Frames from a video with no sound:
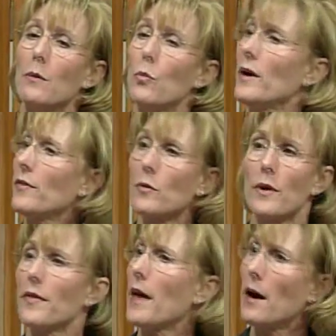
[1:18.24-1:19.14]
with or
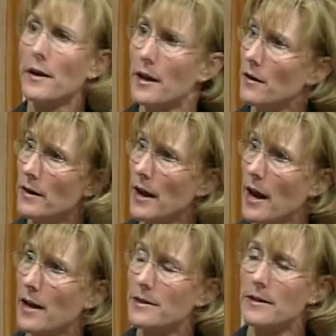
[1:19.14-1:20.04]
without hearing
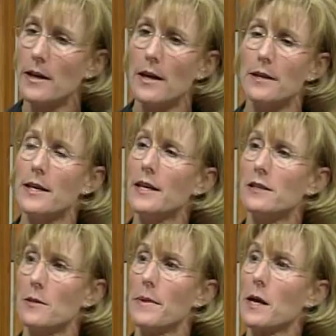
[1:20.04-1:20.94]
aids, needs
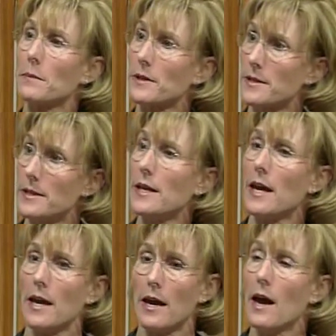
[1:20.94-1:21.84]
to be able to
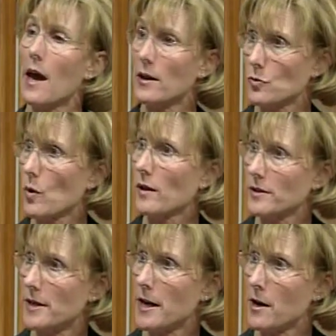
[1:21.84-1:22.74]
see as well
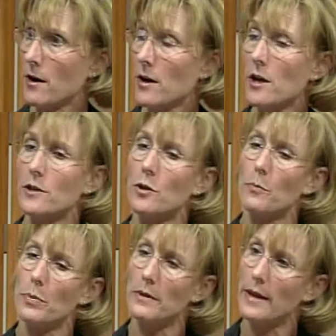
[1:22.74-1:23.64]
as hear. So
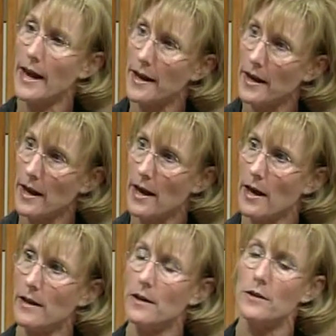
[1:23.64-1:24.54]
plan
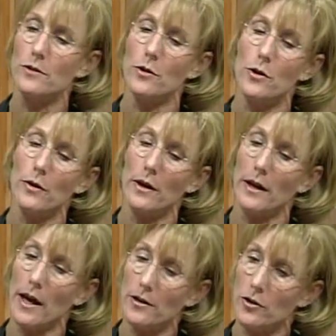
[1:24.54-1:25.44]
ahead so you can
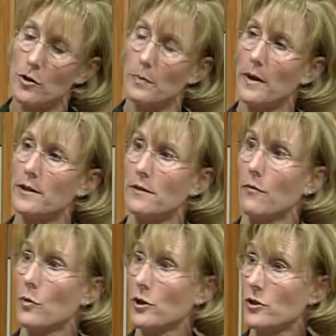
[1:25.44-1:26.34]
get to your place of
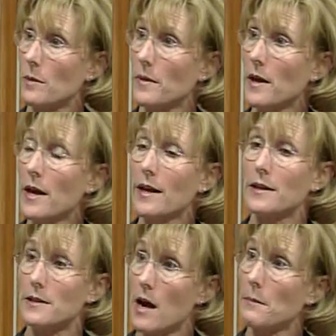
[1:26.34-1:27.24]
worship in a
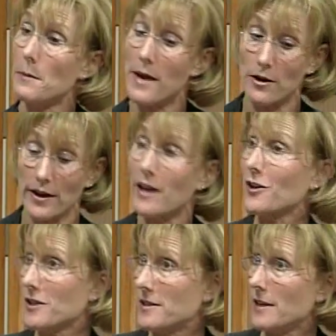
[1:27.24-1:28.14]
timely manner to get a
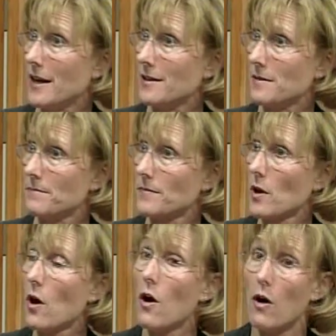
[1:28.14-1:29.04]
good seat.
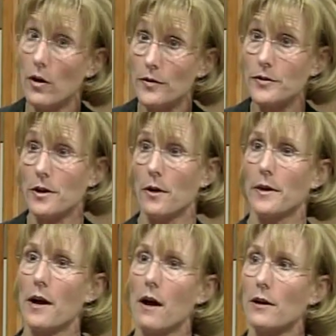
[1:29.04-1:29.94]
Also,
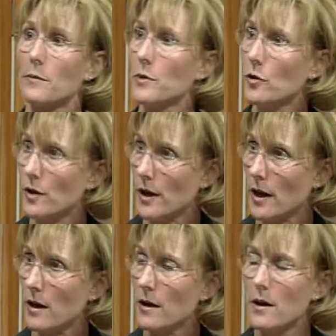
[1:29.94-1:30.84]
in our community,